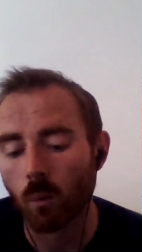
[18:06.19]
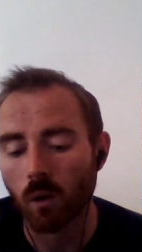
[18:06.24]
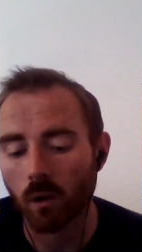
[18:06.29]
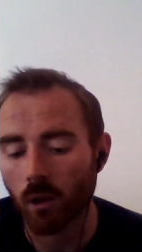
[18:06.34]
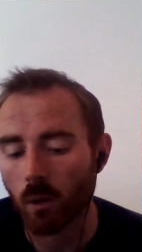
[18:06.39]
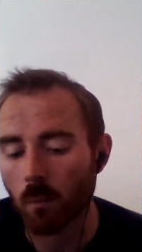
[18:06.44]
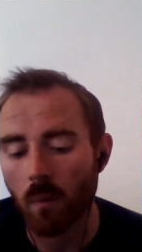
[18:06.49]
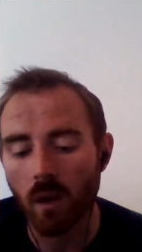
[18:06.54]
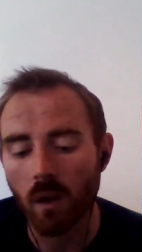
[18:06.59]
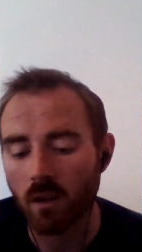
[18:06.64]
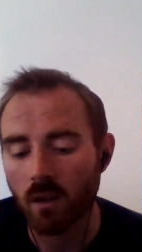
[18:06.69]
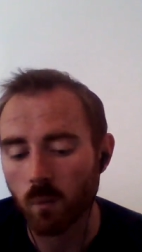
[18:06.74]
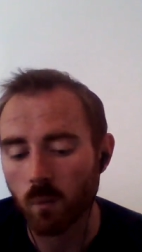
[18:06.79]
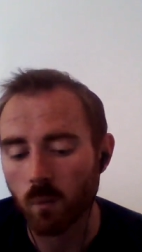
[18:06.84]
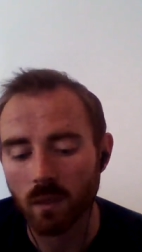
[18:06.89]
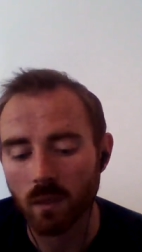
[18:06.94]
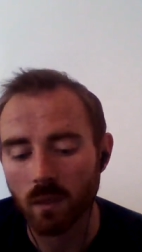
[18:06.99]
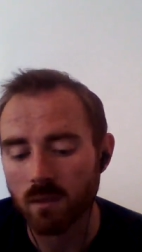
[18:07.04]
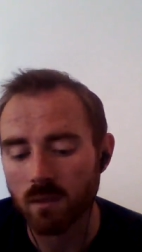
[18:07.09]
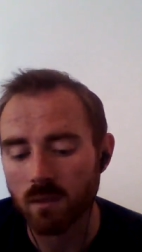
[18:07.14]
You might as well
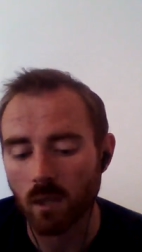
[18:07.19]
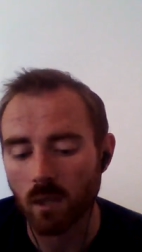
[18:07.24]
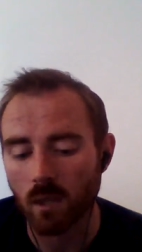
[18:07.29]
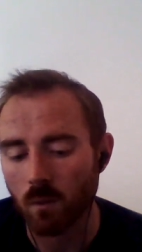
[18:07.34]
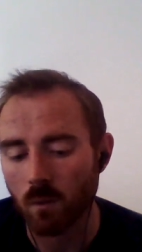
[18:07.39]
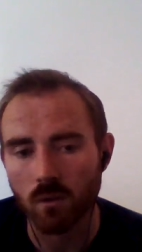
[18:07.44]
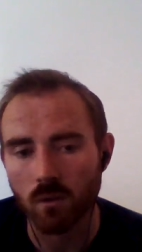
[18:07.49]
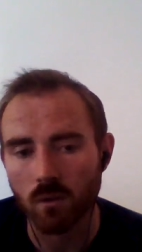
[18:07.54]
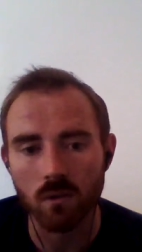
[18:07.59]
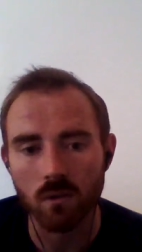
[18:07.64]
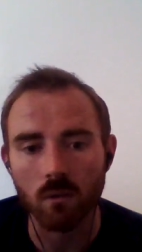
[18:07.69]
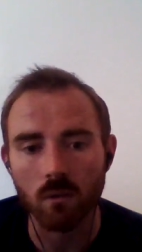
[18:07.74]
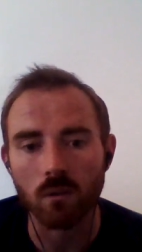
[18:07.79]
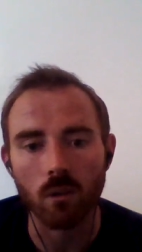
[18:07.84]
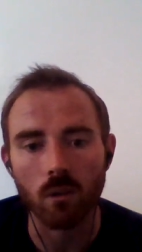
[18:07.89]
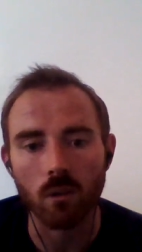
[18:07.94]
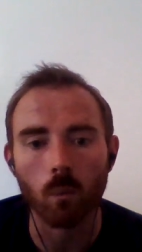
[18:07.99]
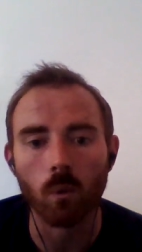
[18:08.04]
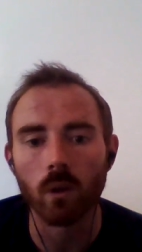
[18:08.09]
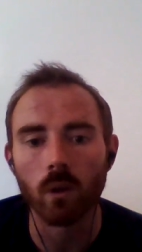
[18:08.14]
stick with just your your
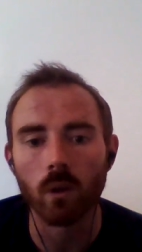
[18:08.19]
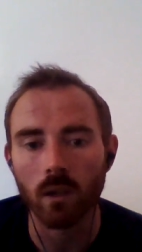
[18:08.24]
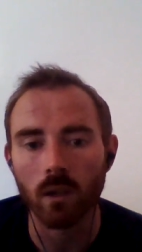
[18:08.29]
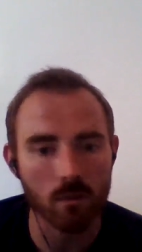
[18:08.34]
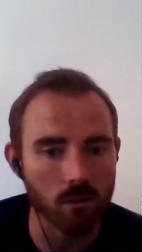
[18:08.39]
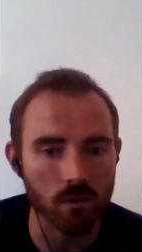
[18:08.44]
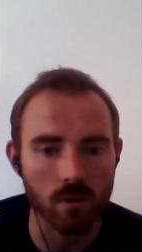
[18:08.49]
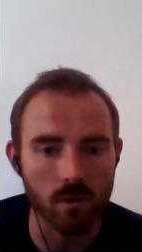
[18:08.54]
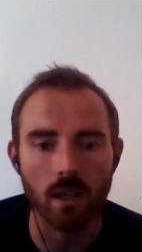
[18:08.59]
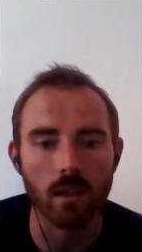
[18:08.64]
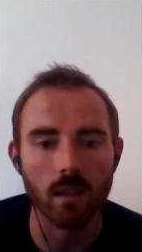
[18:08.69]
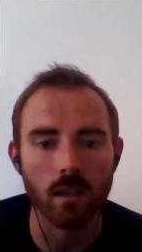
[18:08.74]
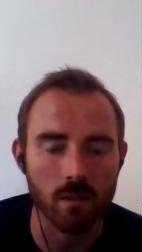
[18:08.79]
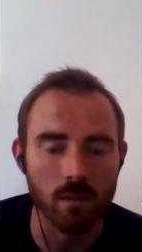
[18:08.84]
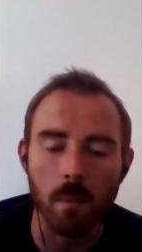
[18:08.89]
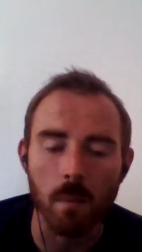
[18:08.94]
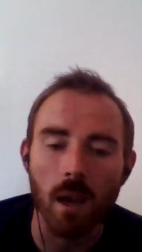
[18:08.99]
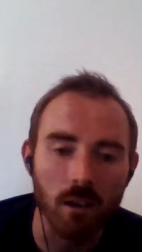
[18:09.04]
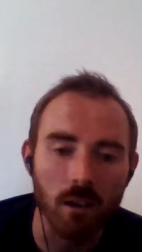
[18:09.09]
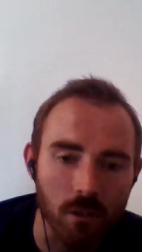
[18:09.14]
one. Let's just hit and
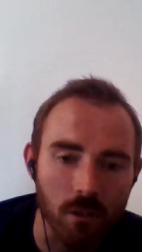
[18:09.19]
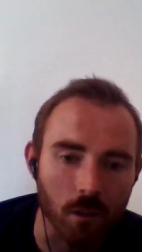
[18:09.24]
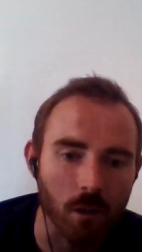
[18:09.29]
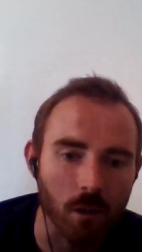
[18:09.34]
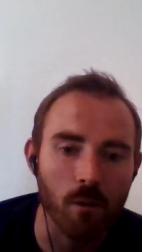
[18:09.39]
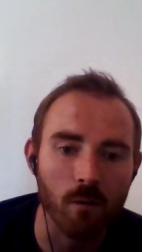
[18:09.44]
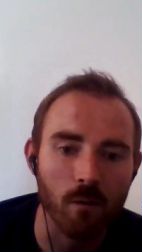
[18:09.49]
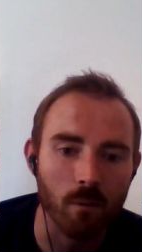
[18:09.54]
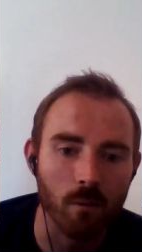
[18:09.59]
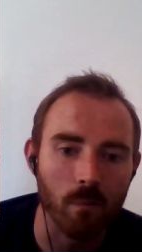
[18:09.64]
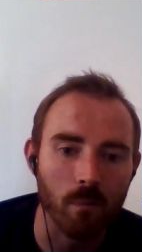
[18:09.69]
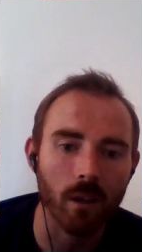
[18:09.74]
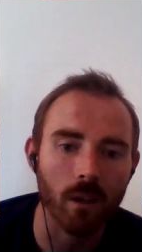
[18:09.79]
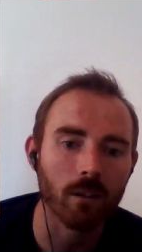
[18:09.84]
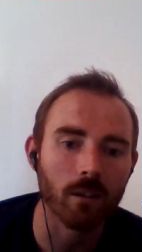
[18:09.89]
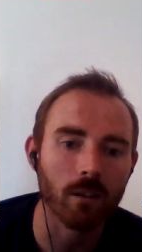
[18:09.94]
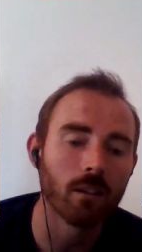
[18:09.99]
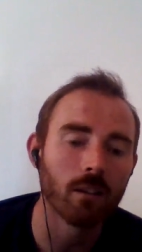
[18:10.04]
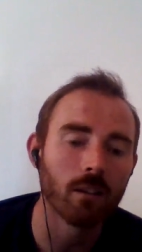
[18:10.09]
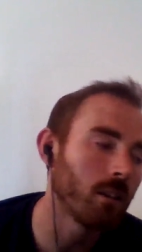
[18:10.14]
smash and go from
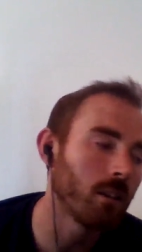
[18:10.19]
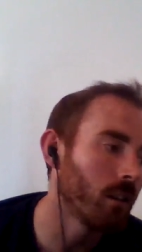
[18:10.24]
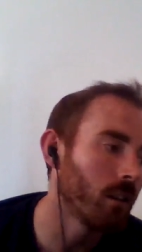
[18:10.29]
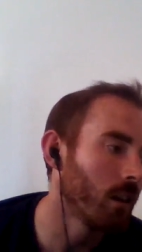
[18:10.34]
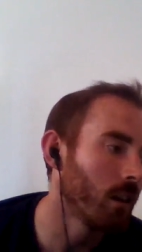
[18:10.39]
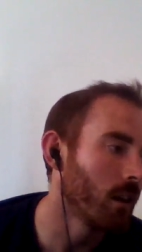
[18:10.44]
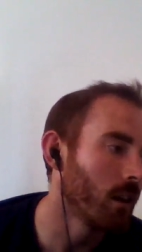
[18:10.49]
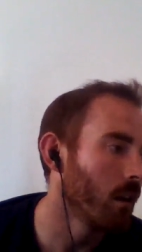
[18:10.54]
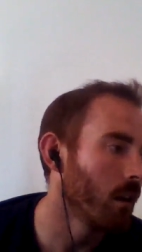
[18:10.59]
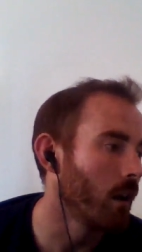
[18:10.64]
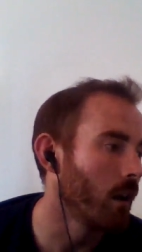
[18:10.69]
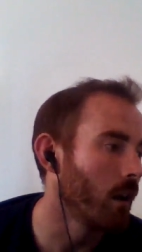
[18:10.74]
there.